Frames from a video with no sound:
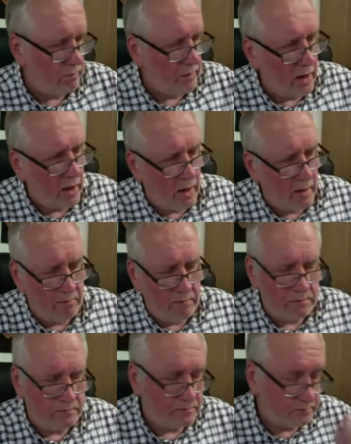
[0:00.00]
I
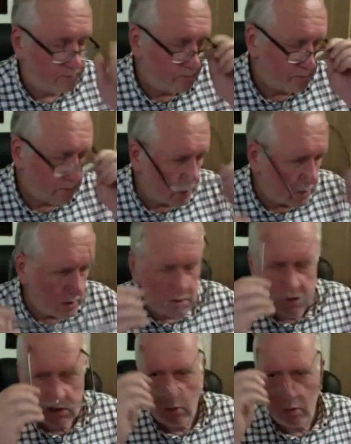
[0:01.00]
can't
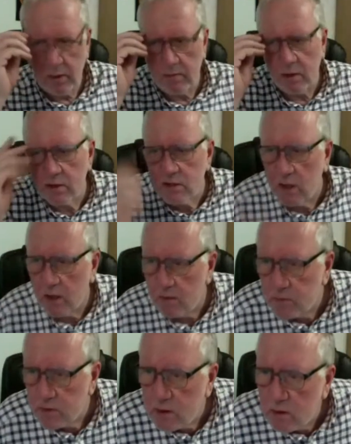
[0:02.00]
see what people are saying,
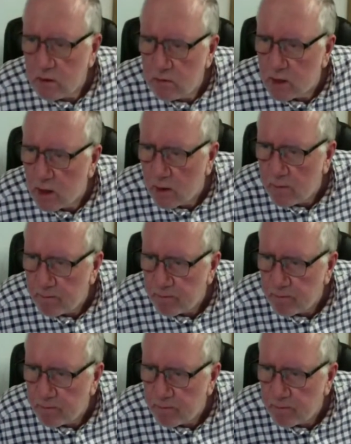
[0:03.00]
so here we go.